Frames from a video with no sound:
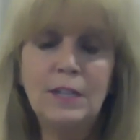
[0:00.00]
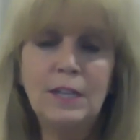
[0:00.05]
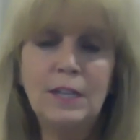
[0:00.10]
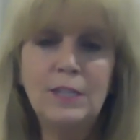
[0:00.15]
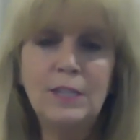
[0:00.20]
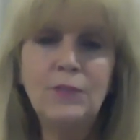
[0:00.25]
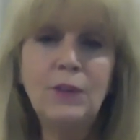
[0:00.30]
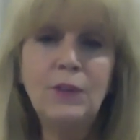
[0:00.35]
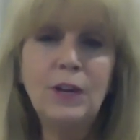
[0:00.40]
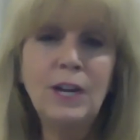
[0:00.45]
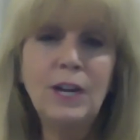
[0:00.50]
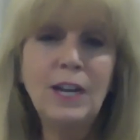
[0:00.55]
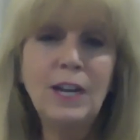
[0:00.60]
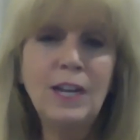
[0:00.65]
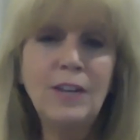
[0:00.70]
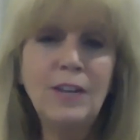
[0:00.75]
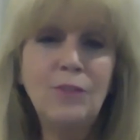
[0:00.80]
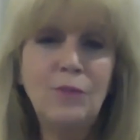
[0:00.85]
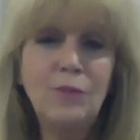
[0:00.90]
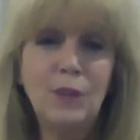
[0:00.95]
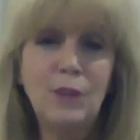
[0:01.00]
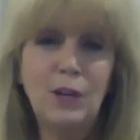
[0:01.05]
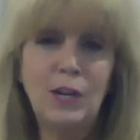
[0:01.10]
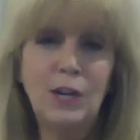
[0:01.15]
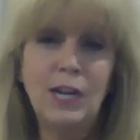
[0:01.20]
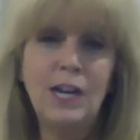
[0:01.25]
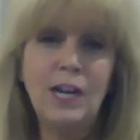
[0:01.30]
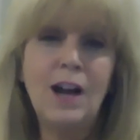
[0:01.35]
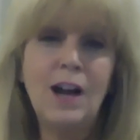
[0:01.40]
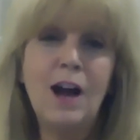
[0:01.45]
it's very,
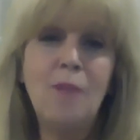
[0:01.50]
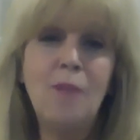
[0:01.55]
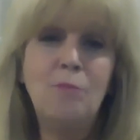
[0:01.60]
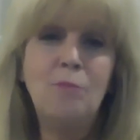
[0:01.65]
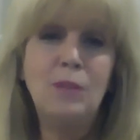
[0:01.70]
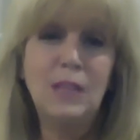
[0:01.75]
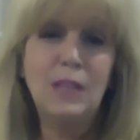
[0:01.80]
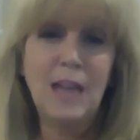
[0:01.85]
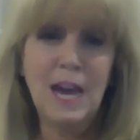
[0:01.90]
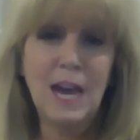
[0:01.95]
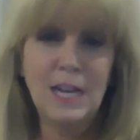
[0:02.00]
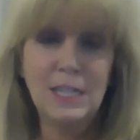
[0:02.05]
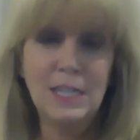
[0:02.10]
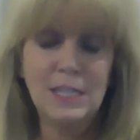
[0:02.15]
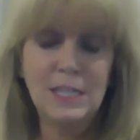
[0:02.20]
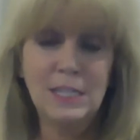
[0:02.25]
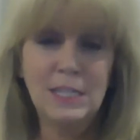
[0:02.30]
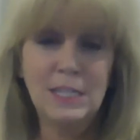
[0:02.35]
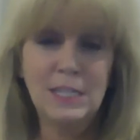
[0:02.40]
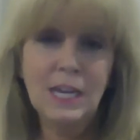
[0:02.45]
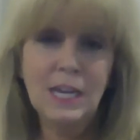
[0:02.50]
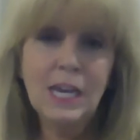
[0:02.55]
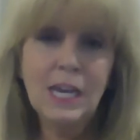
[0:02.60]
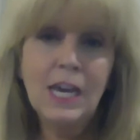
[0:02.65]
very complex